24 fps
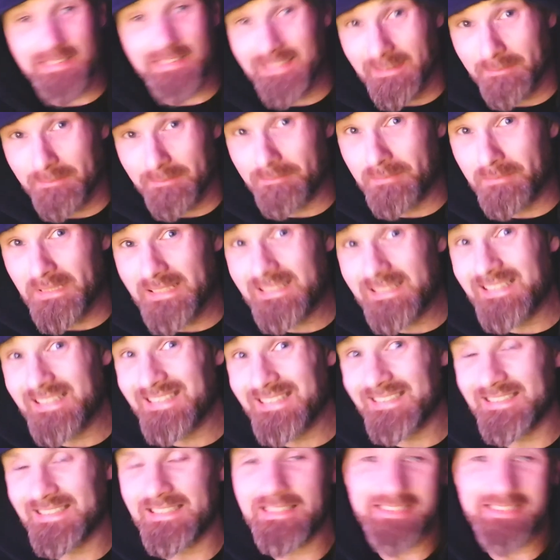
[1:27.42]

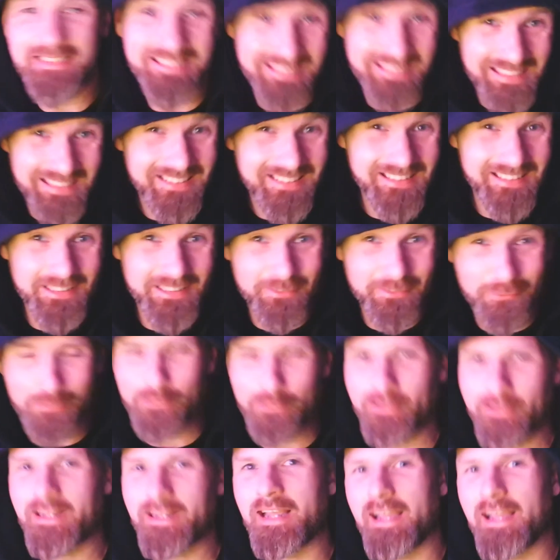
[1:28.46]
BTC
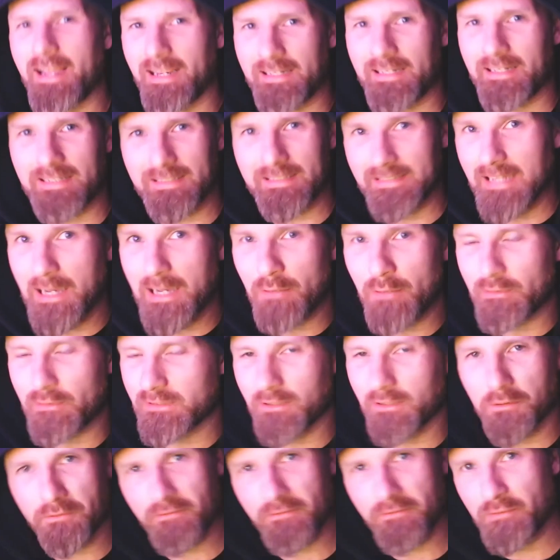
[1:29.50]
64K, now it's
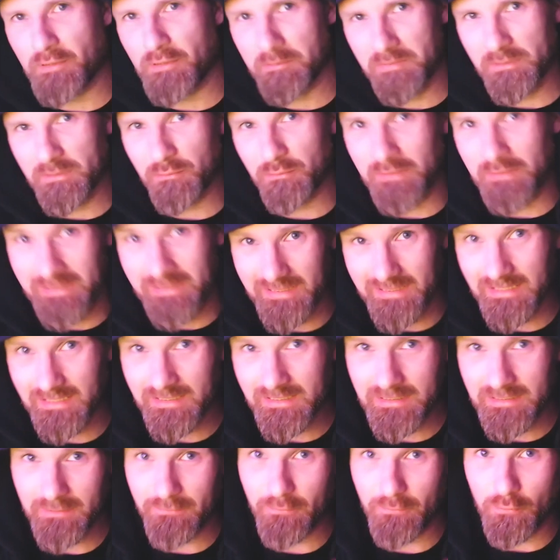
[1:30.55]
hovering between
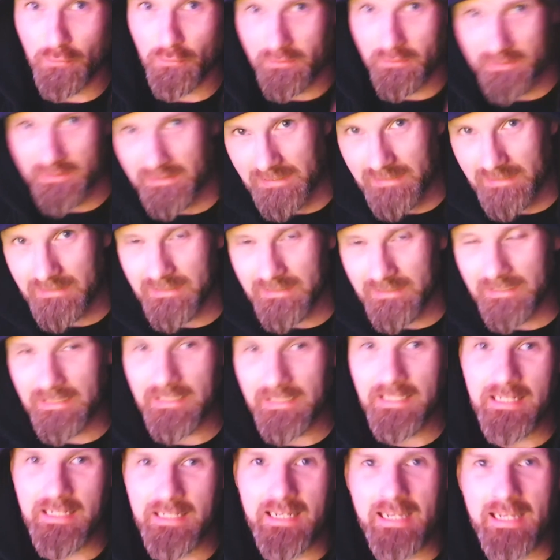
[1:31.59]
64, 60.
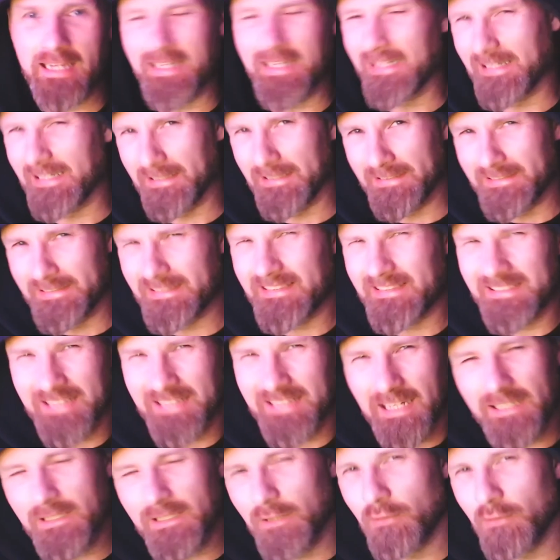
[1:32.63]
It's
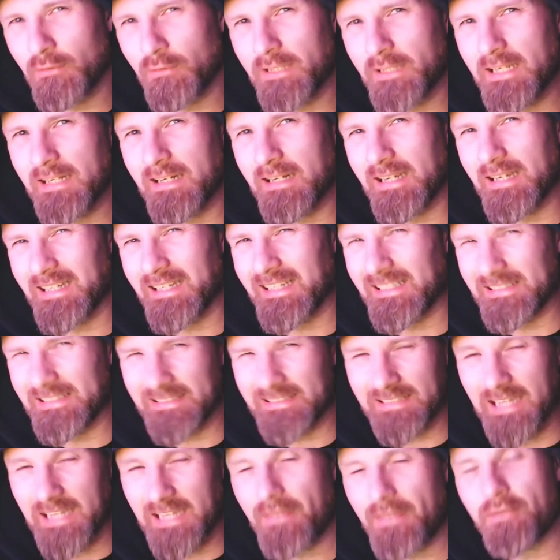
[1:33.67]
kind of looking like he's
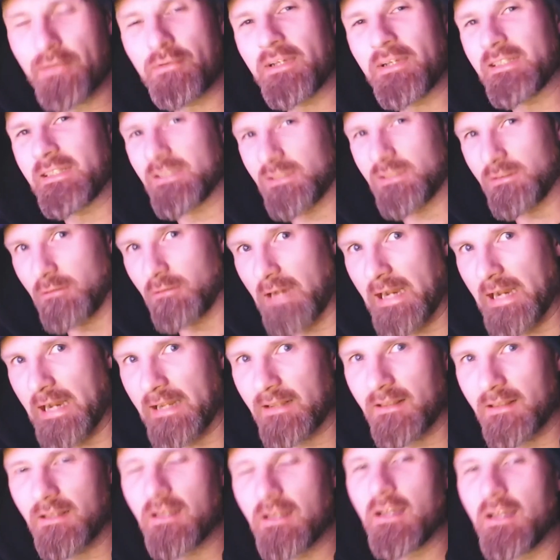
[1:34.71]
gathering
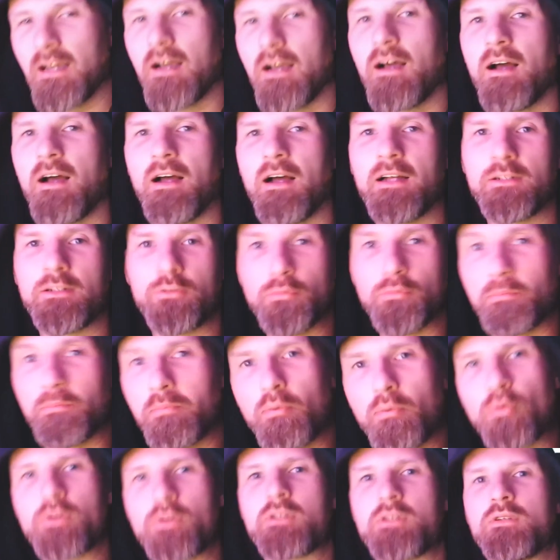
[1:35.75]
strength to
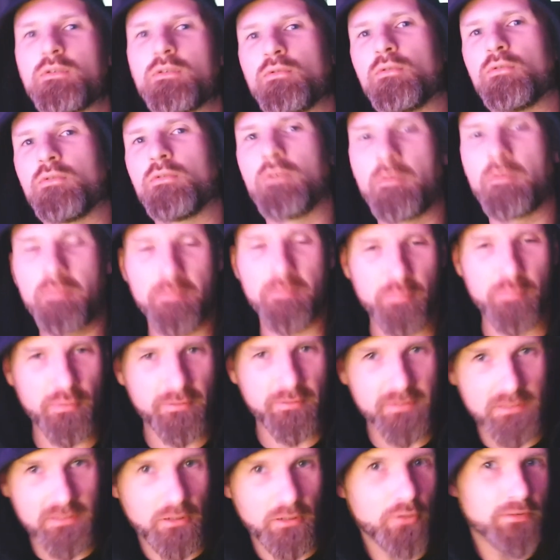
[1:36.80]
push through
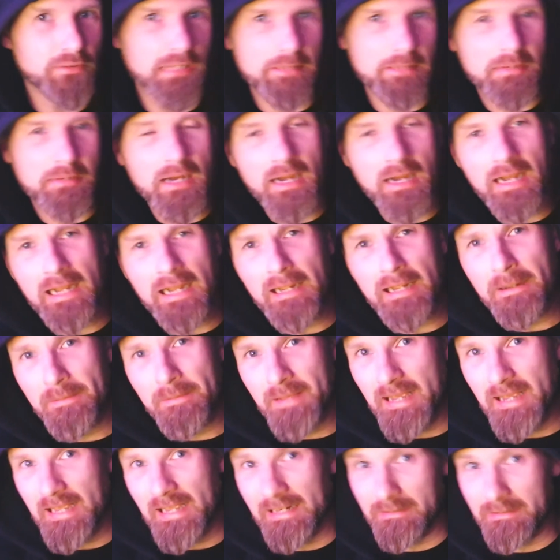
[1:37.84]
previous all-time high,
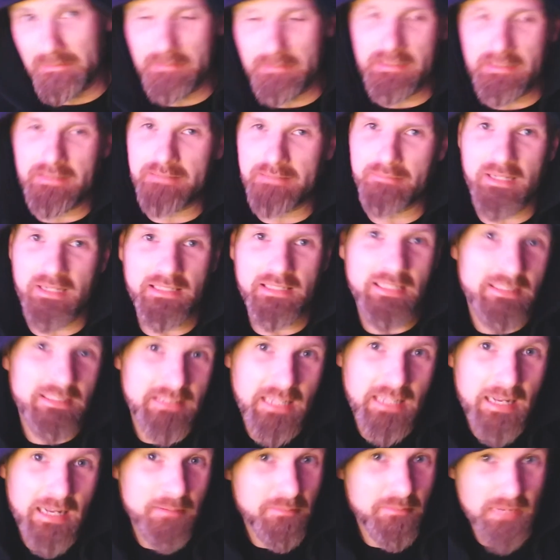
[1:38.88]
and by that
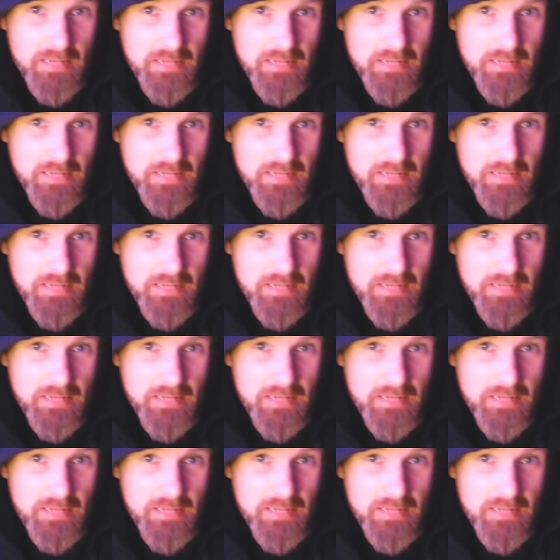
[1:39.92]
time maybe